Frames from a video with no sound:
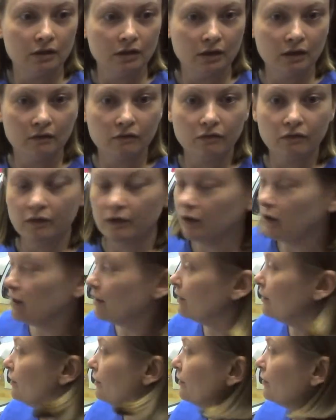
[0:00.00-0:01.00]
And
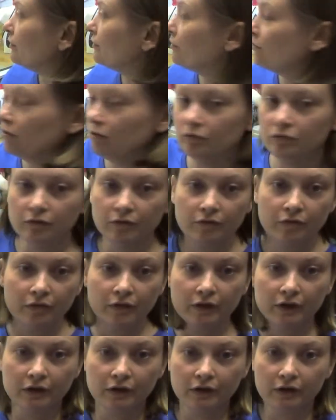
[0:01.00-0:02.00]
then over
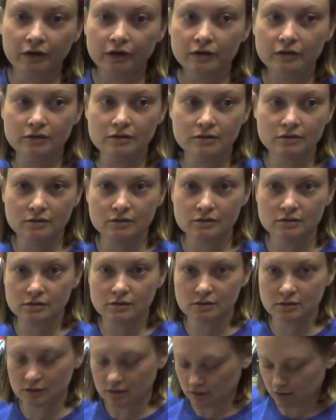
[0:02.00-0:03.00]
there
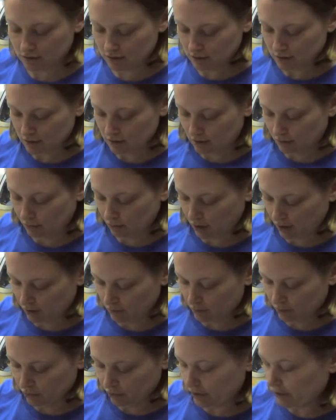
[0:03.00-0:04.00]
is my
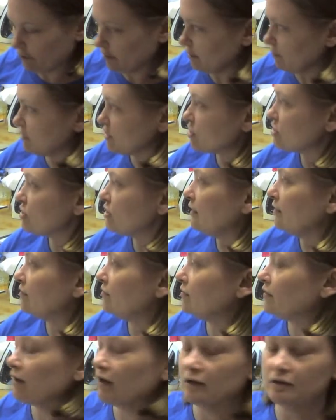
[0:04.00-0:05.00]
embroidery
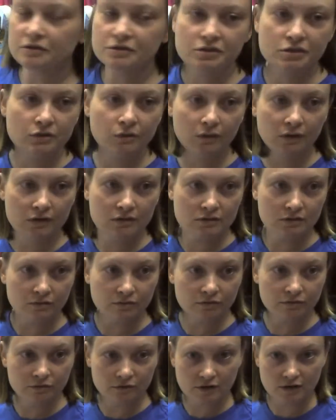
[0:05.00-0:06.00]
machine that's doing some
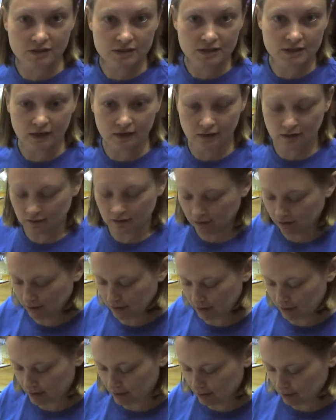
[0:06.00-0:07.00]
freestanding
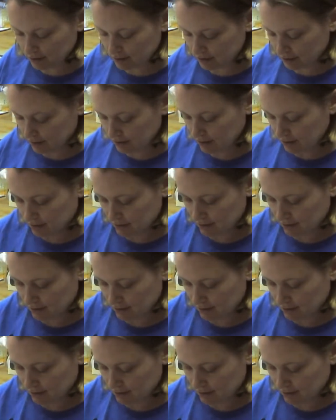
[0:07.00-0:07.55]
lace.